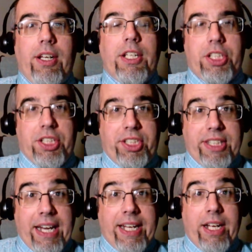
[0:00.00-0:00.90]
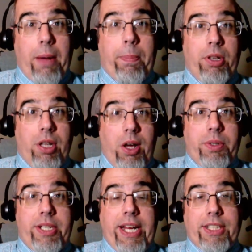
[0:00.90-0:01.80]
Just setting it up
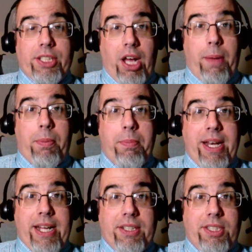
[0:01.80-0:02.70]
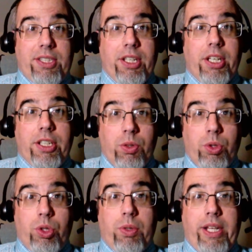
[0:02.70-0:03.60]
alone takes a couple minutes,
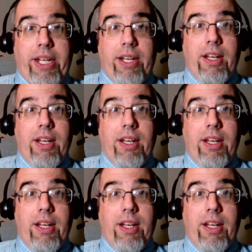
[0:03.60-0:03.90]
usually.